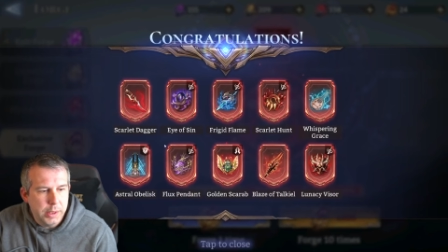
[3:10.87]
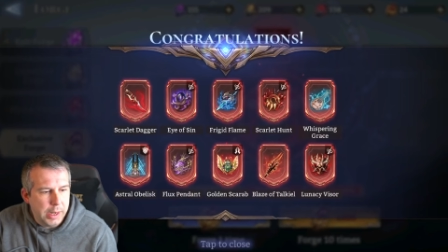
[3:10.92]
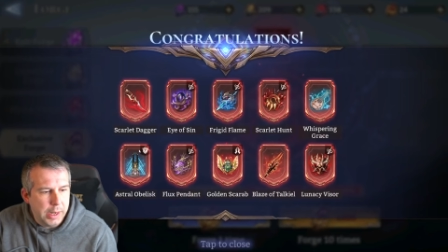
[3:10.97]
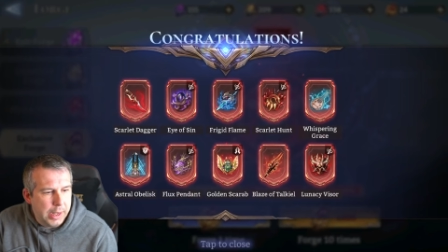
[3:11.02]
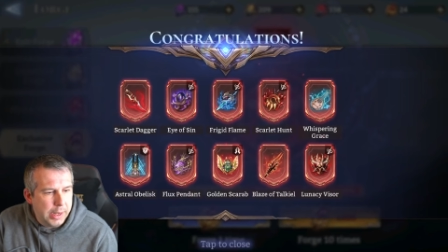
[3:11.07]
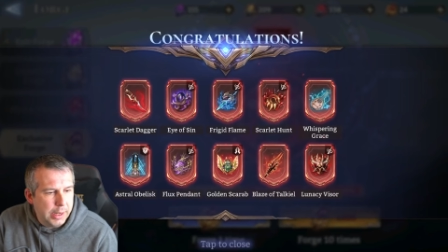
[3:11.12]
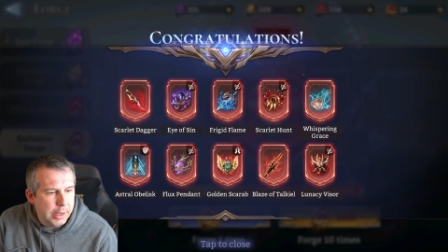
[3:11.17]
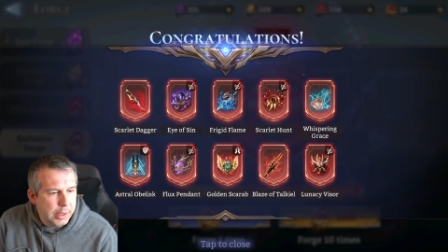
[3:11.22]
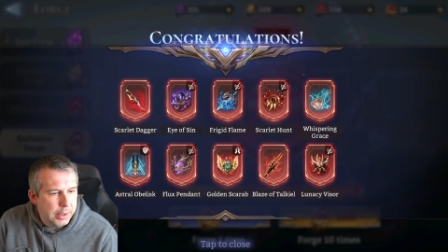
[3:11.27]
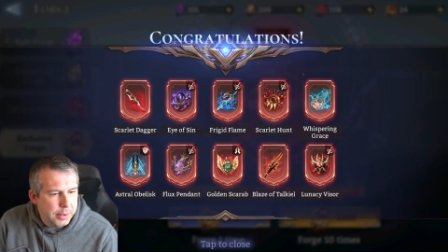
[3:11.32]

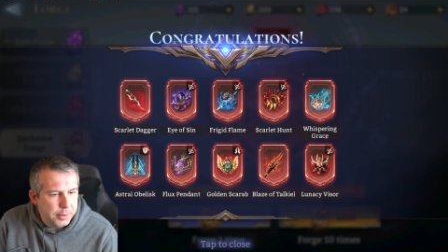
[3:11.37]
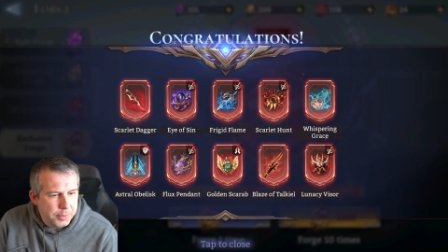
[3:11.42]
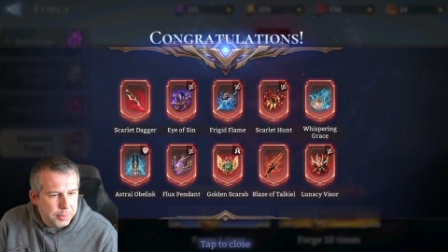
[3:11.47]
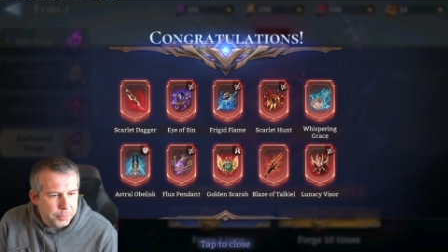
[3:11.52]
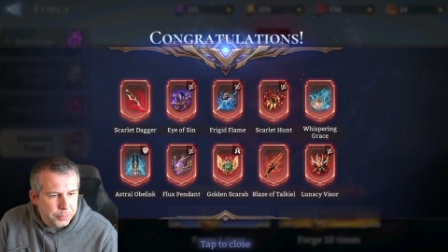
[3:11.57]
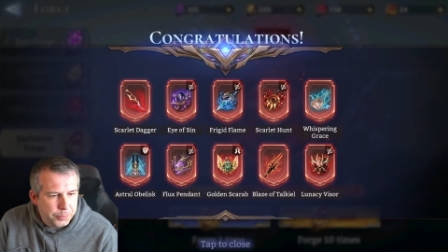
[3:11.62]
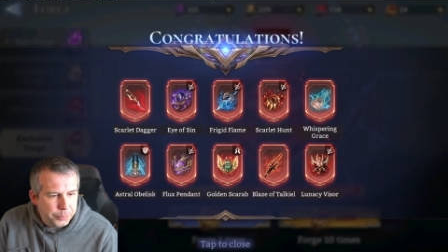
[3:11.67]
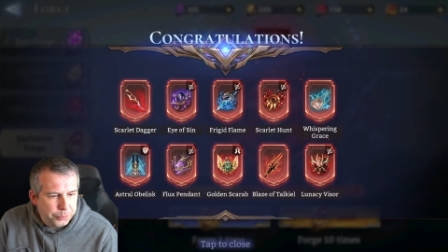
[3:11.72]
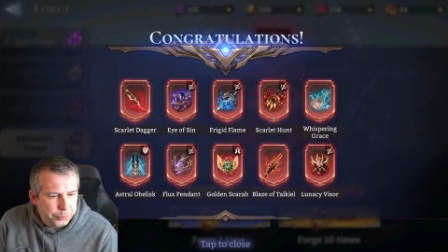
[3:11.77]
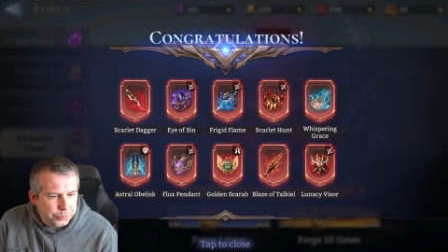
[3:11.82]
Okay.
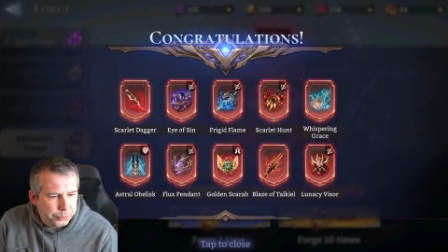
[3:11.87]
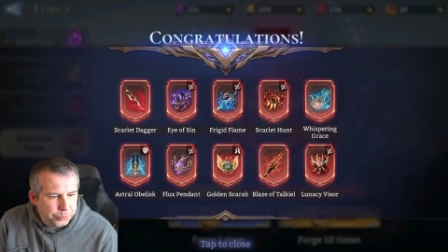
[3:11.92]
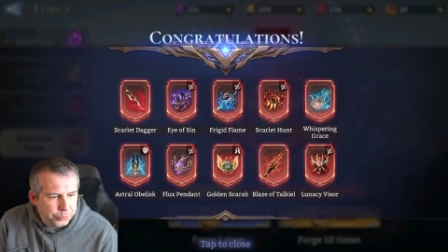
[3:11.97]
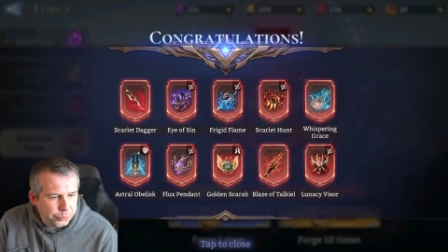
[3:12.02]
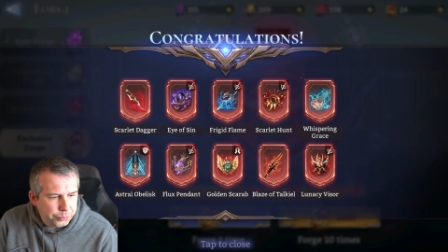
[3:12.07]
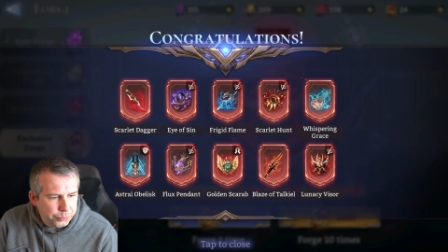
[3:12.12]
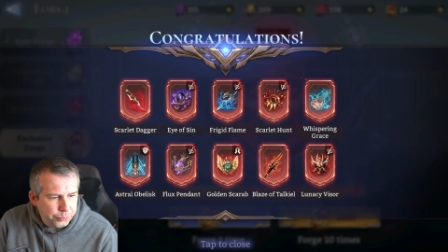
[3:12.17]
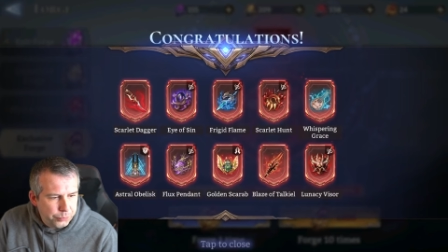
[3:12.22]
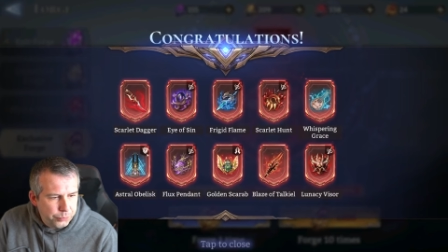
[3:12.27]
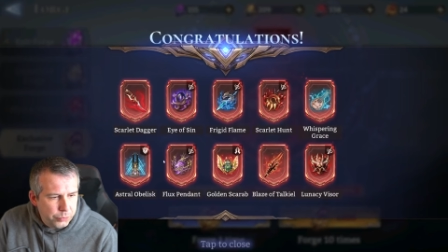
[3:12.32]

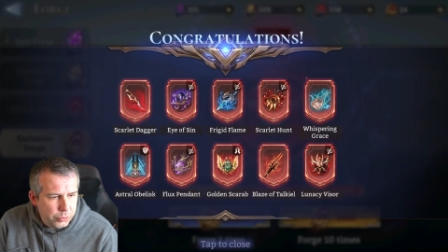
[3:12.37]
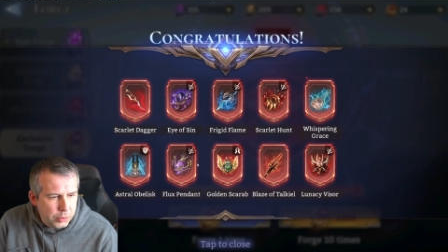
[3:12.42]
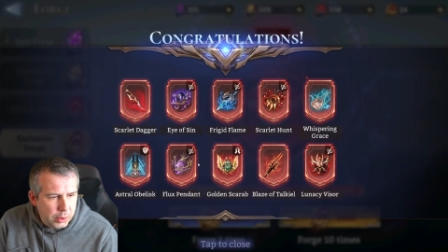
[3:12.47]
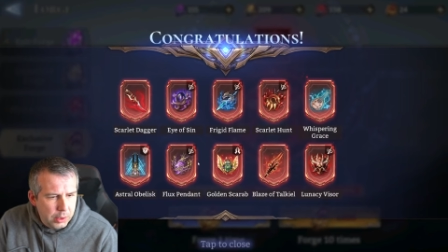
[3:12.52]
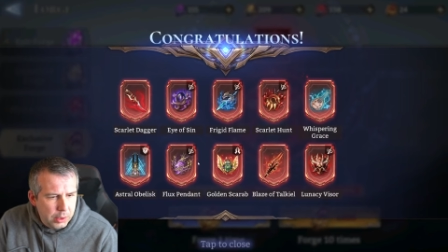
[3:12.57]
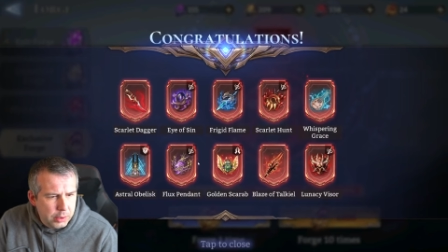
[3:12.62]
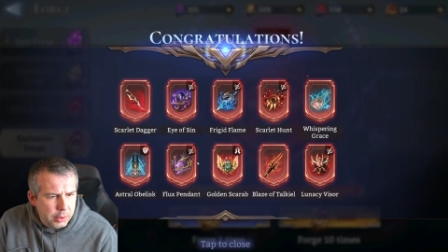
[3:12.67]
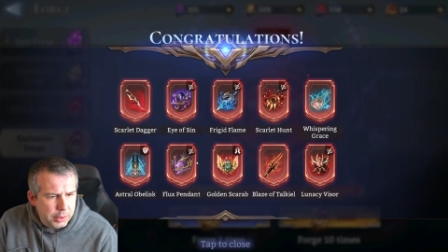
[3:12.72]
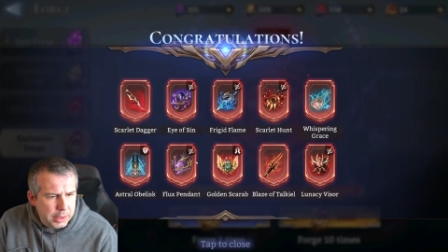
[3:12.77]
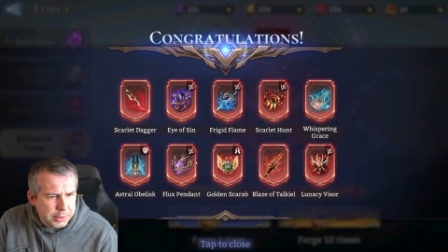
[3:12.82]

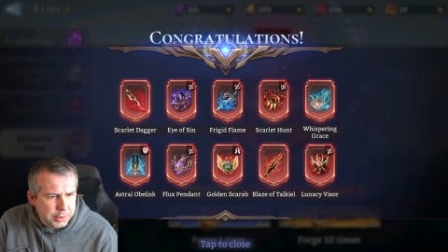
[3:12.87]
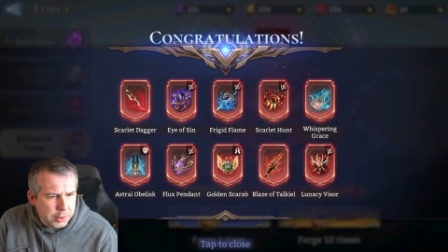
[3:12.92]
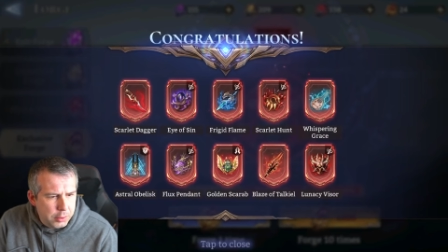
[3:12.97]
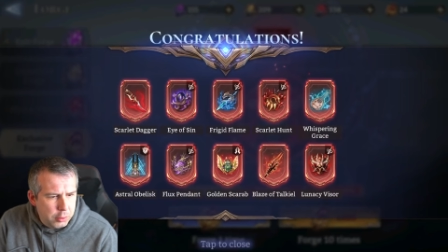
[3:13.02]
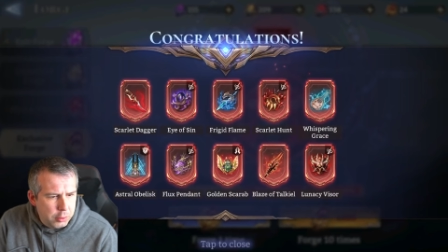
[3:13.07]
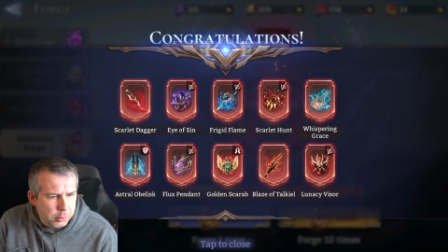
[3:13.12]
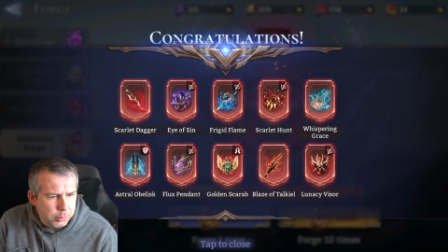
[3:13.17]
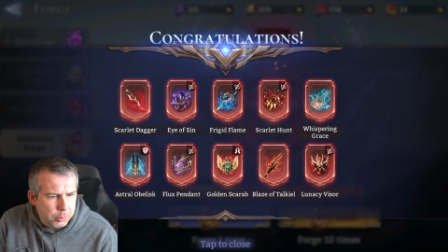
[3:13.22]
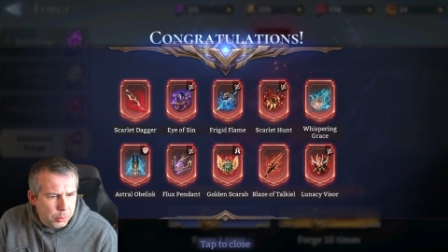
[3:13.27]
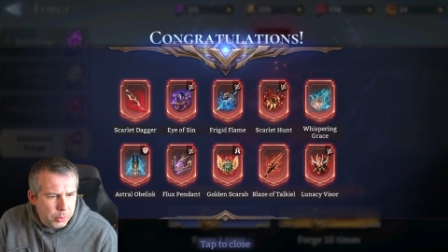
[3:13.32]
No, that's a
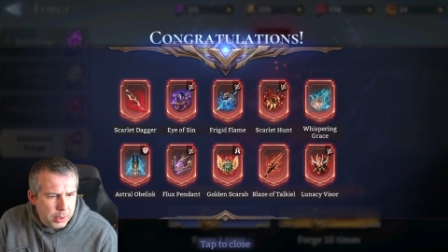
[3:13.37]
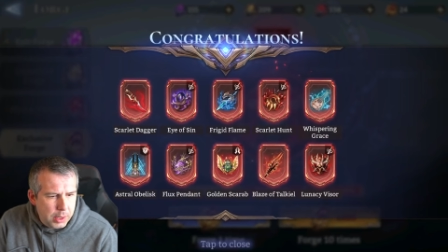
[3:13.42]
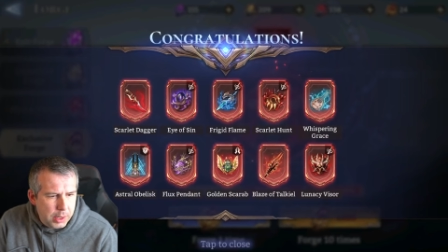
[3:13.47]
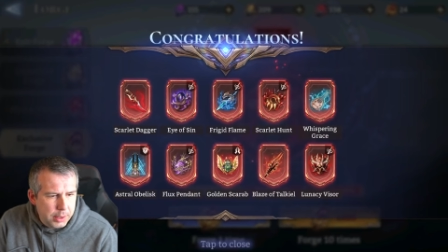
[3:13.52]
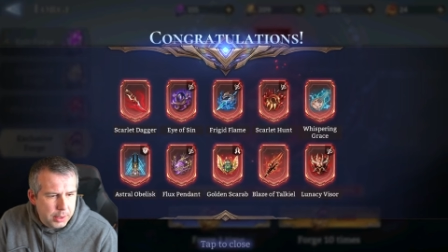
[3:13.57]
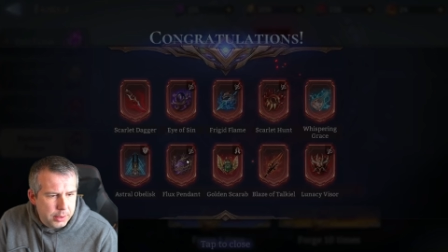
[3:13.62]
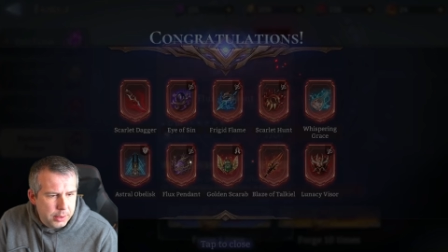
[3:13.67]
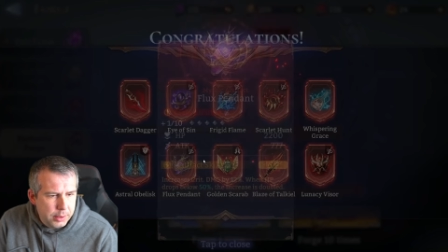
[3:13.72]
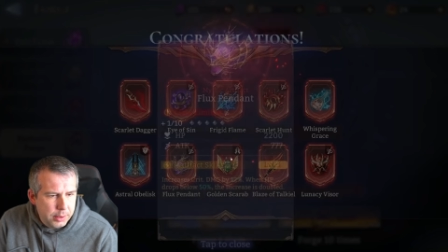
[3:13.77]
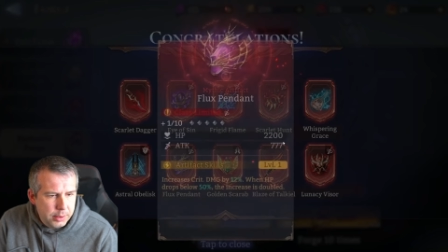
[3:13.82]
normal
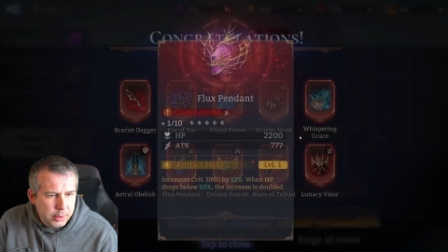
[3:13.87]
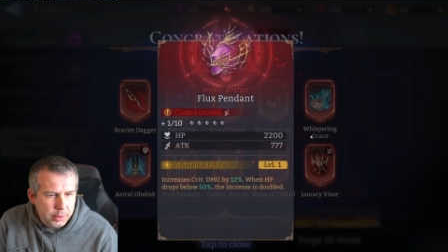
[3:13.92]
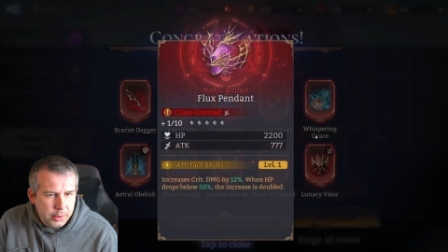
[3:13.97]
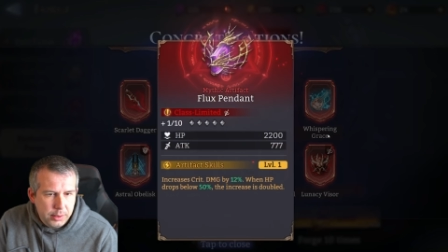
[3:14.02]
one.